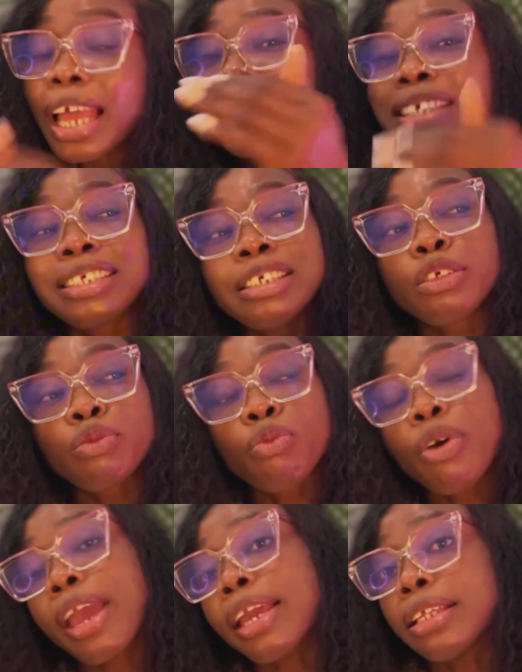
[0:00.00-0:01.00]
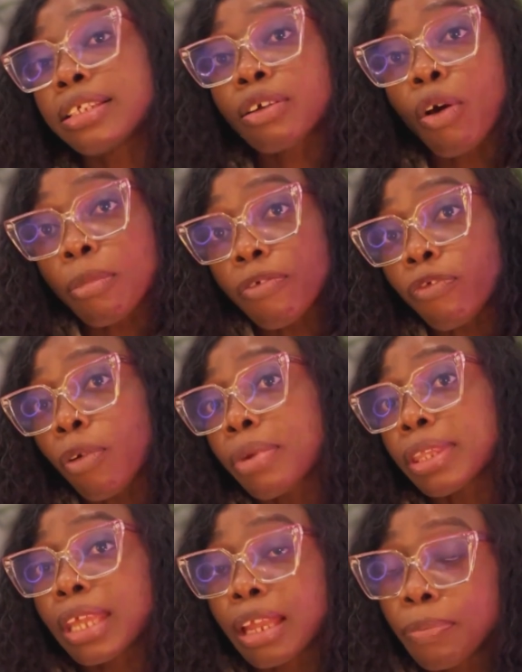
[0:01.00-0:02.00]
And this is where it's coming from, a
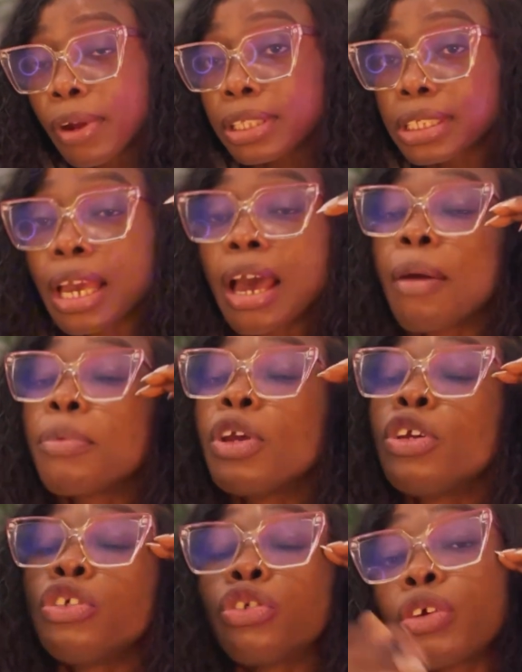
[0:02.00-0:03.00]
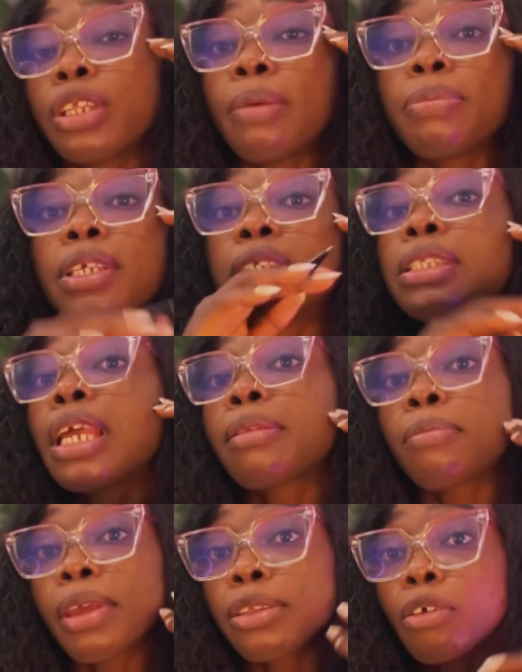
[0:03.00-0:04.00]
third party app, showing them the
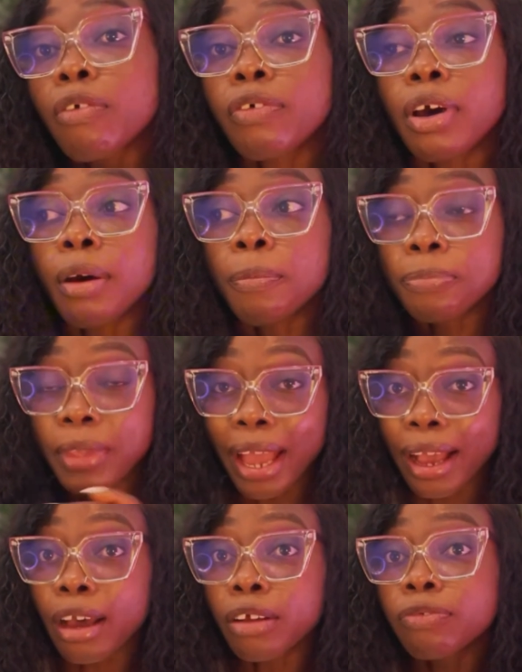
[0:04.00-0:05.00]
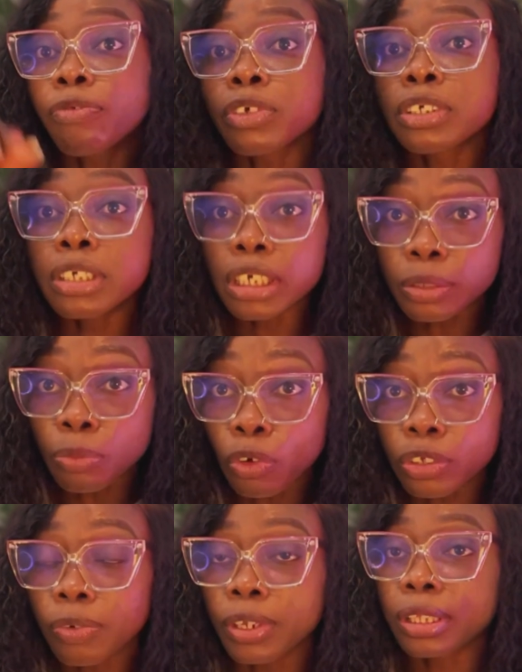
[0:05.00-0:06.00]
statement of accounts for 6
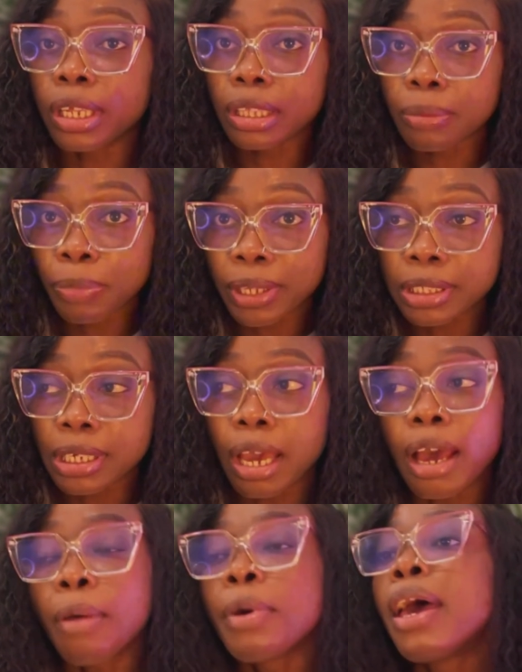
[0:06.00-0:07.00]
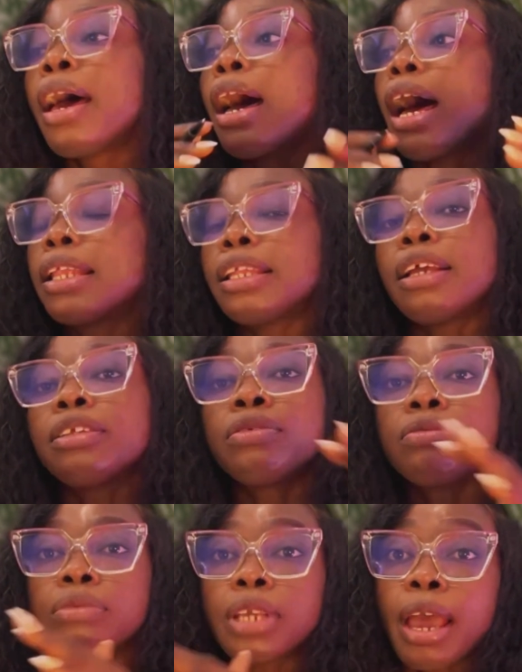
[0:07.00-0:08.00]
months for the third party app, and
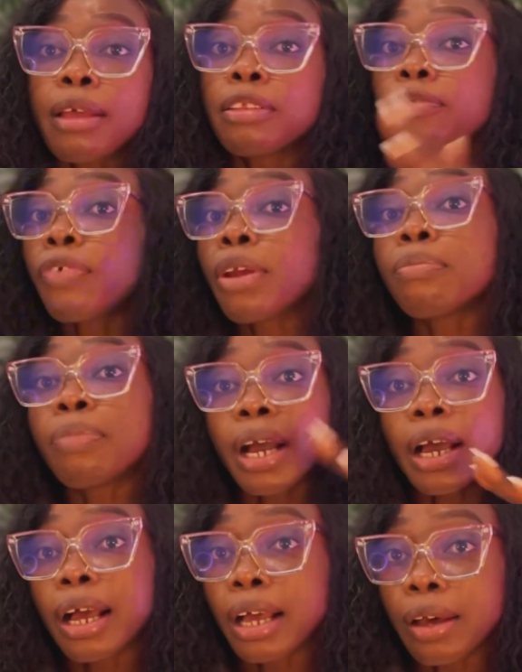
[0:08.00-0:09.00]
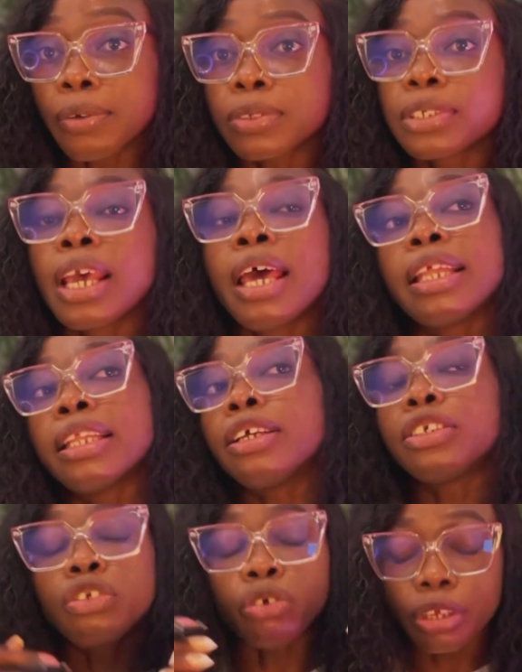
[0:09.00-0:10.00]
then there are different bank accounts,
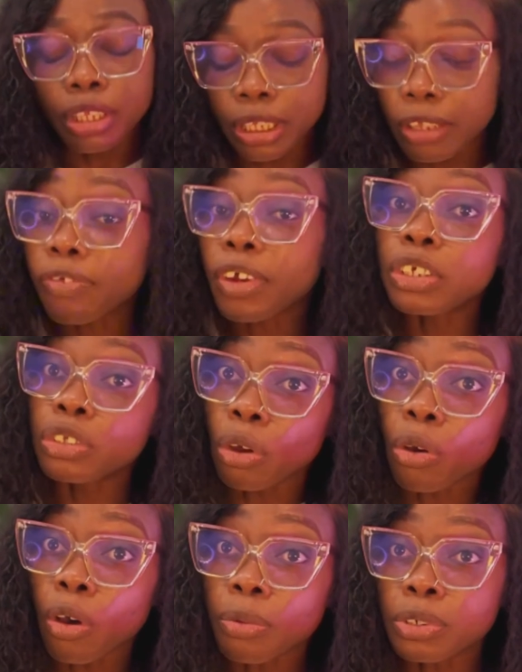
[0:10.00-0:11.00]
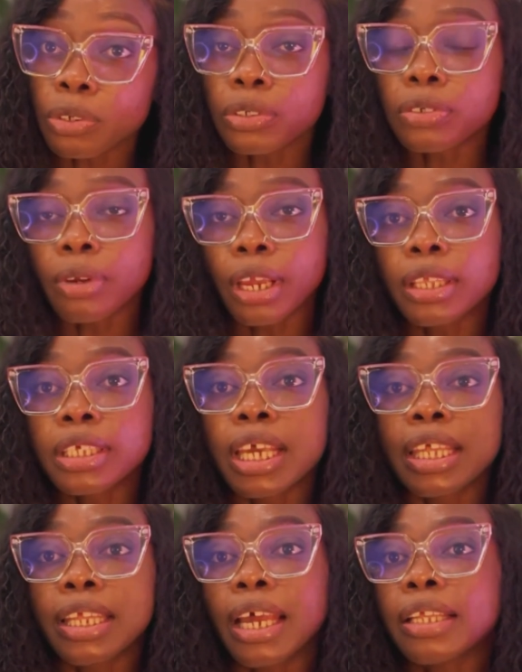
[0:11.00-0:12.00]
then showing the different stock options, right,
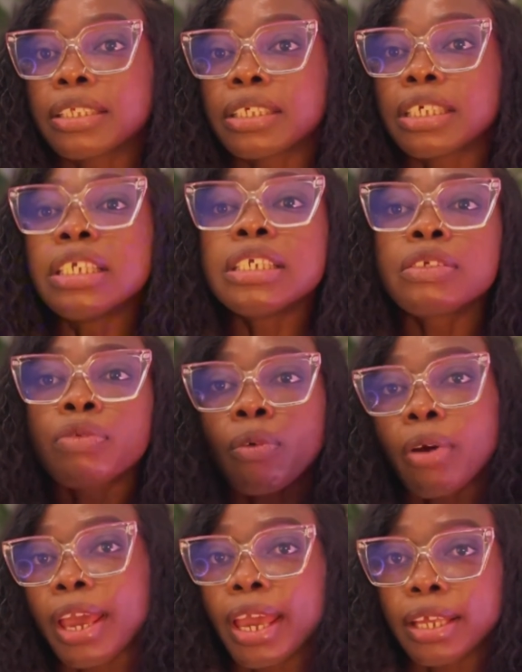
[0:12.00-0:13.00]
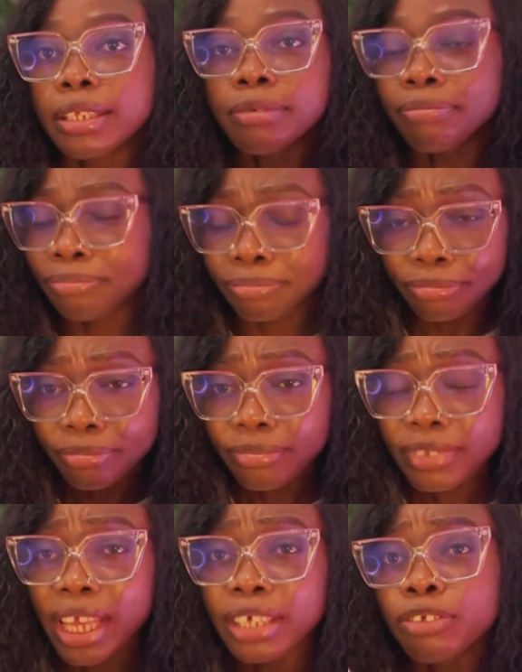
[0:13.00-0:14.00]
that is required
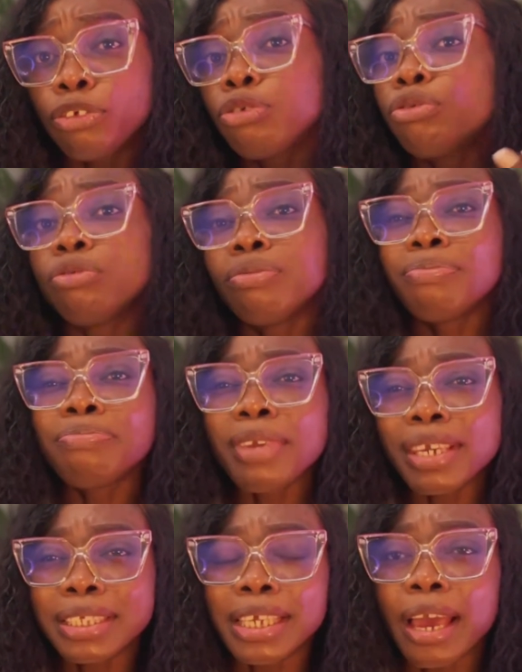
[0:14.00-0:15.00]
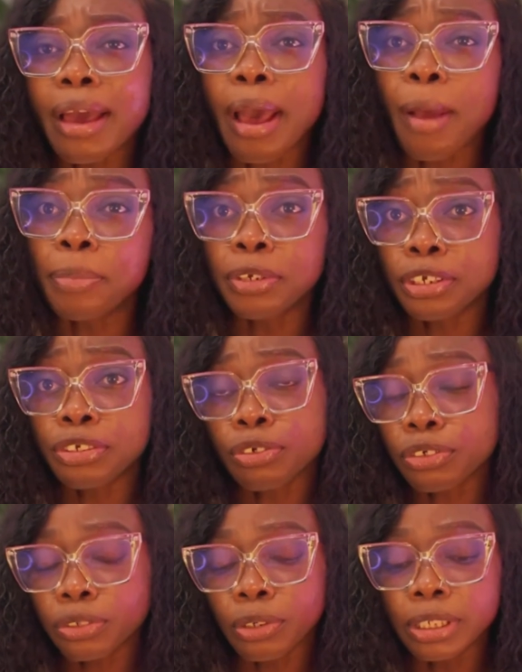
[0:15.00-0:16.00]
to make their
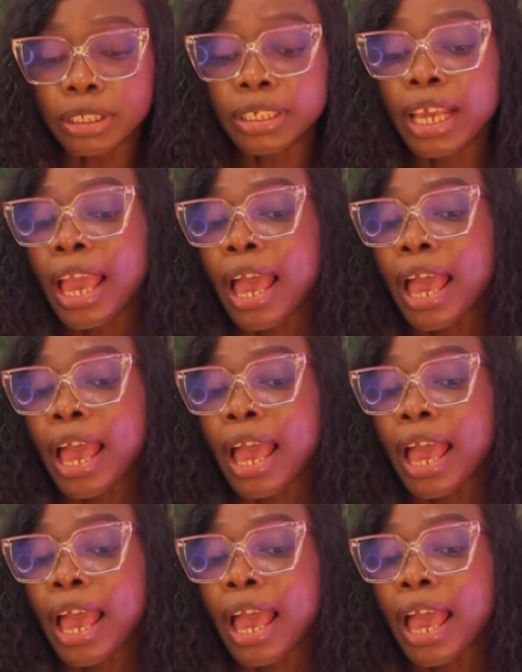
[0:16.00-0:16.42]
application solid.